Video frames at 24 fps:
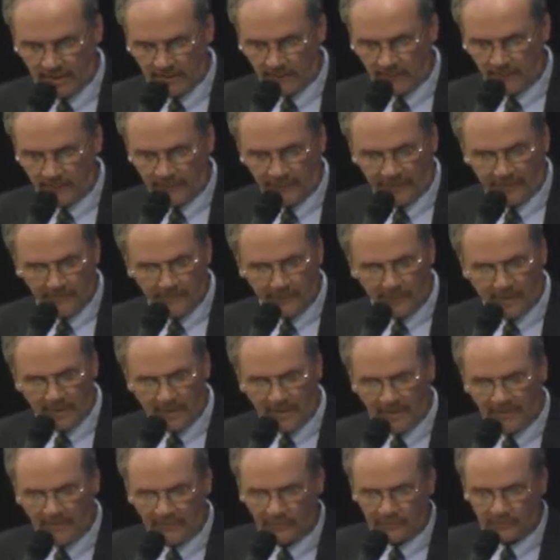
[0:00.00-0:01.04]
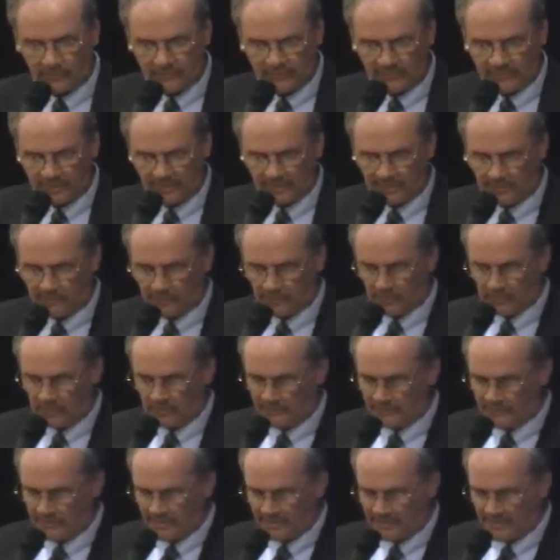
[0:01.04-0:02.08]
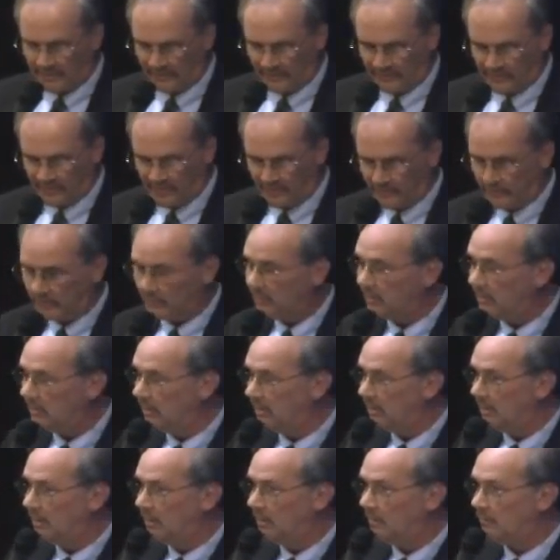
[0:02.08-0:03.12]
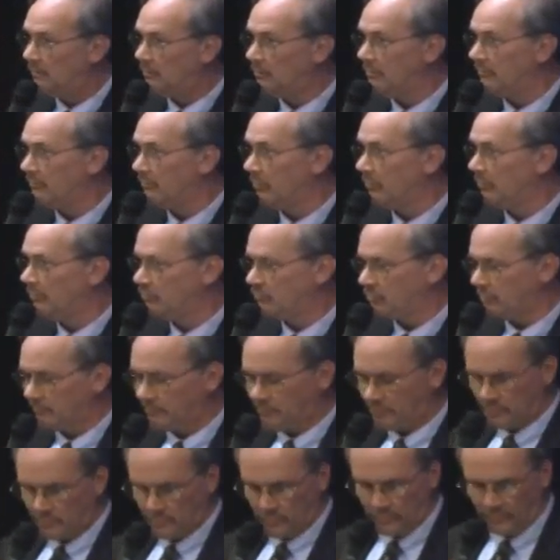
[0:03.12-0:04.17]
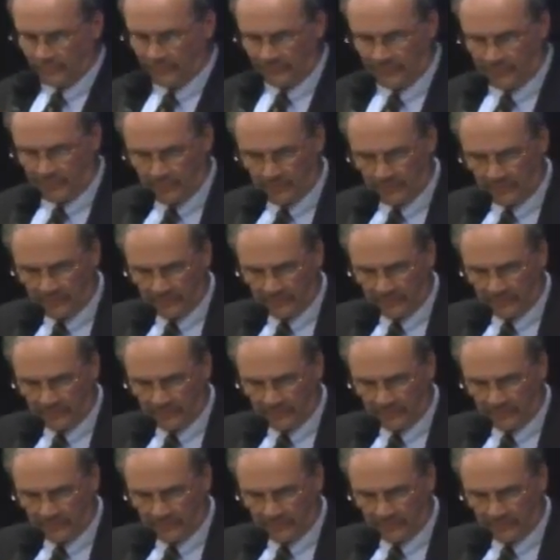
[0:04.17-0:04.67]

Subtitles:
Paul High School to take the program to the next level with the first trip to the World Series.